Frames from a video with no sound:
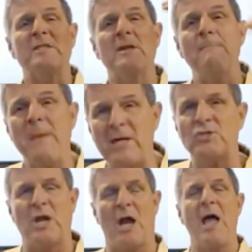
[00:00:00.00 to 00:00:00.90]
with
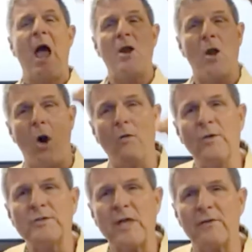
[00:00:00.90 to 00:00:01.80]
dementia and
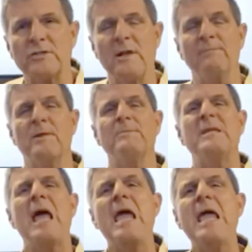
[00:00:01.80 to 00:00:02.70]
all those other symptoms.